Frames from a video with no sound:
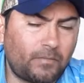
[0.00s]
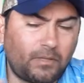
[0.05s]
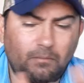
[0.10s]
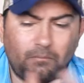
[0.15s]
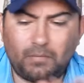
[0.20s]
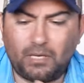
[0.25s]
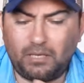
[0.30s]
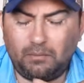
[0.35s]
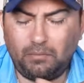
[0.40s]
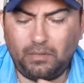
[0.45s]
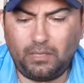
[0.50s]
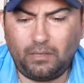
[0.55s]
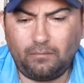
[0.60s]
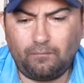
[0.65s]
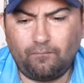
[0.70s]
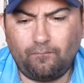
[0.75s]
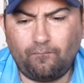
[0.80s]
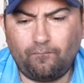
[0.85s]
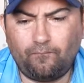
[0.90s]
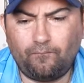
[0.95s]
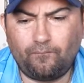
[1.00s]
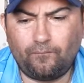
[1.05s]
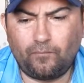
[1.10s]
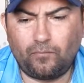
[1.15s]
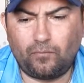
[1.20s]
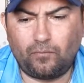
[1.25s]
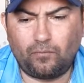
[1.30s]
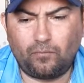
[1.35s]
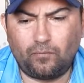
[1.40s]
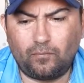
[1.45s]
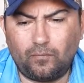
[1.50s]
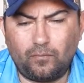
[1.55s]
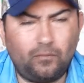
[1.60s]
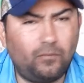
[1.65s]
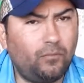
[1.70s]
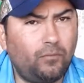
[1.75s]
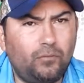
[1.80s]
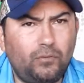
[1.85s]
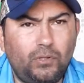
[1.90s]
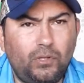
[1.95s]
Maybe. We
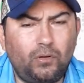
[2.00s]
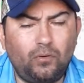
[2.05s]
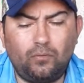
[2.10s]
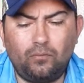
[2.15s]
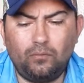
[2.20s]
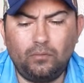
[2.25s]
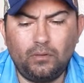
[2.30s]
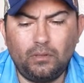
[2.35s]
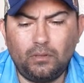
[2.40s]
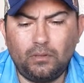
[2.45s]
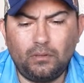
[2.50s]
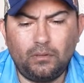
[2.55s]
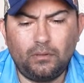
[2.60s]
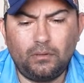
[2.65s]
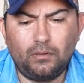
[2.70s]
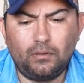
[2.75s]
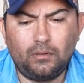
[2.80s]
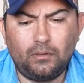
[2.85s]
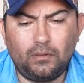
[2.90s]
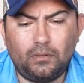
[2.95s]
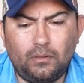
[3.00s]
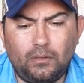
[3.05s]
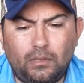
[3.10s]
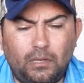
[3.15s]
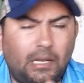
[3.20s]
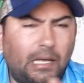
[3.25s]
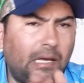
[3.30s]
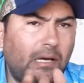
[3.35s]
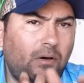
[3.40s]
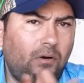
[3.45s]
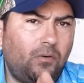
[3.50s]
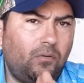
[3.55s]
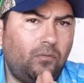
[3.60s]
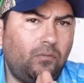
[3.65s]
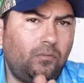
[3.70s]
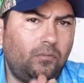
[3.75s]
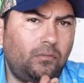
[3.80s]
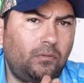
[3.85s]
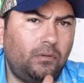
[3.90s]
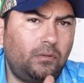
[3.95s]
won't know.
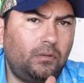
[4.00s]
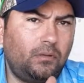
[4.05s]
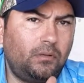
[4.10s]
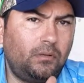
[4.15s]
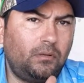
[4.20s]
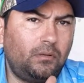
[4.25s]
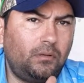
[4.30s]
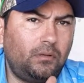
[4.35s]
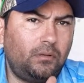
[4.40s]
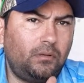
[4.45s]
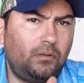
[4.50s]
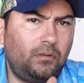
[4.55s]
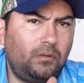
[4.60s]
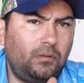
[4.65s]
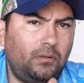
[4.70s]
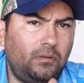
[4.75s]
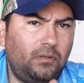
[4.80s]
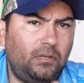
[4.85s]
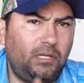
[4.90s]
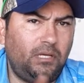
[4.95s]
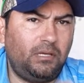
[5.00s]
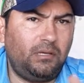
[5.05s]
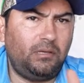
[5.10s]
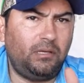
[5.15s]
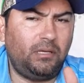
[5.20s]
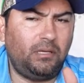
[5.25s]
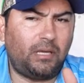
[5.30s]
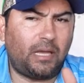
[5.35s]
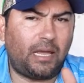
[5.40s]
Now, the